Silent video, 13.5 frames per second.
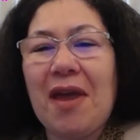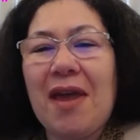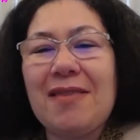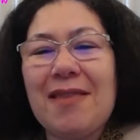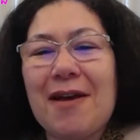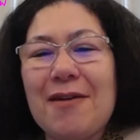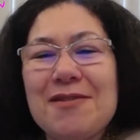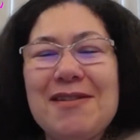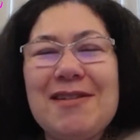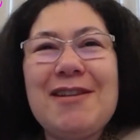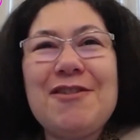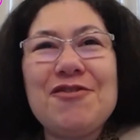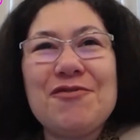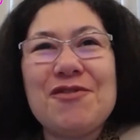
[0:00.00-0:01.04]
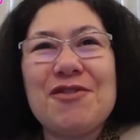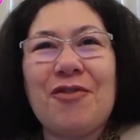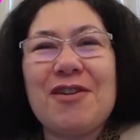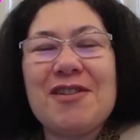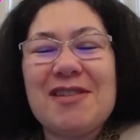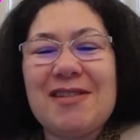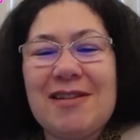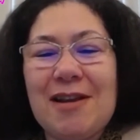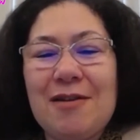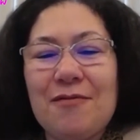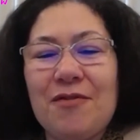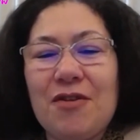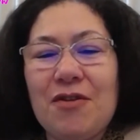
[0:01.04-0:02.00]
8,000 teachers across the
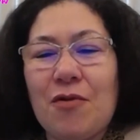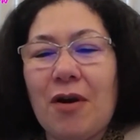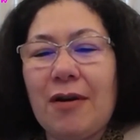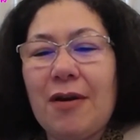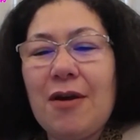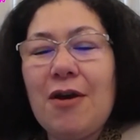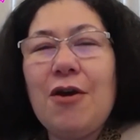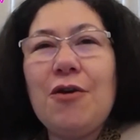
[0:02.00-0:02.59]
state of New York